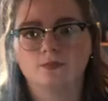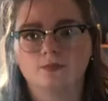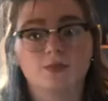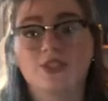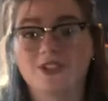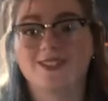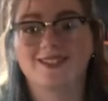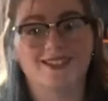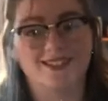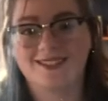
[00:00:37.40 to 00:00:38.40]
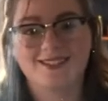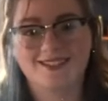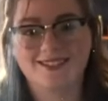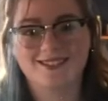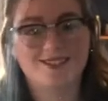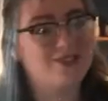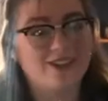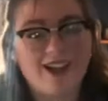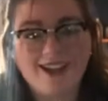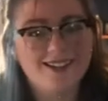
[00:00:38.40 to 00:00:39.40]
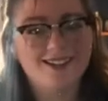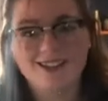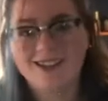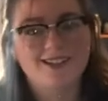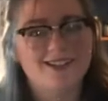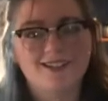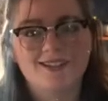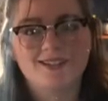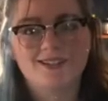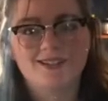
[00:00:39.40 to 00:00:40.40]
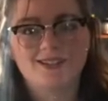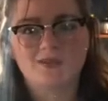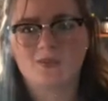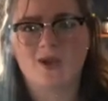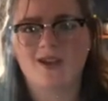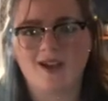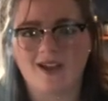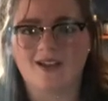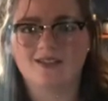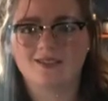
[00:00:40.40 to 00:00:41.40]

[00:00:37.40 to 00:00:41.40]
Seriously, should I? Why not?